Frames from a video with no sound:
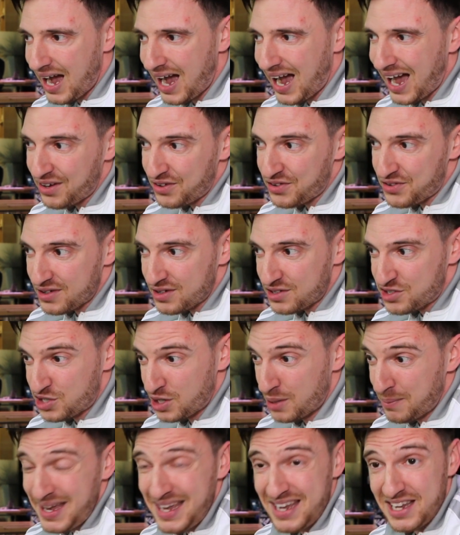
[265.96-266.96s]
And
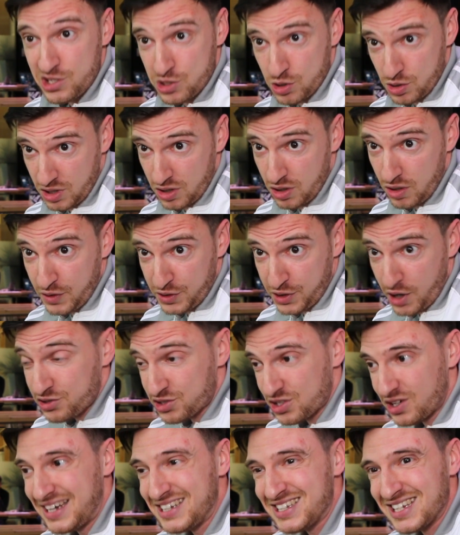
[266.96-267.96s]
to me, he's just another
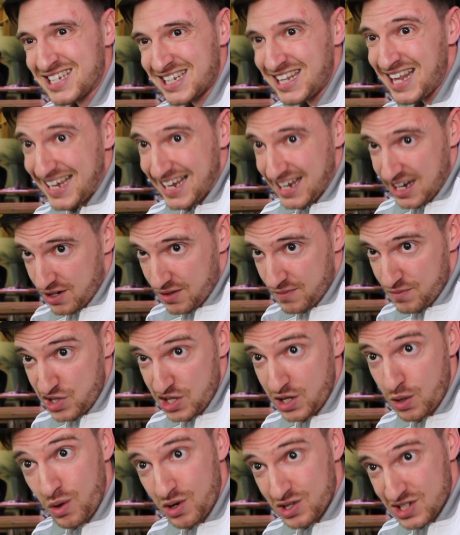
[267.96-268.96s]
dosser. He's a slink. Do
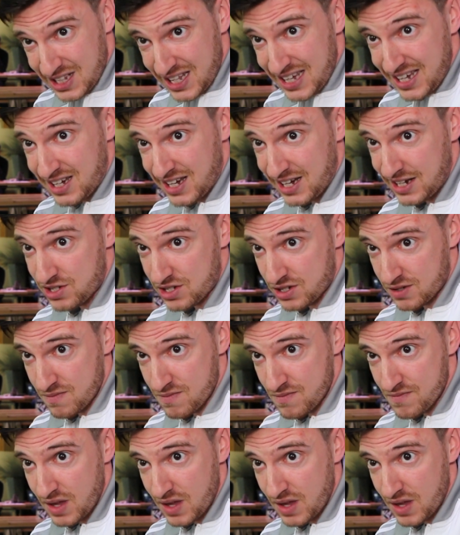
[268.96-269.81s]
you know what a slink is?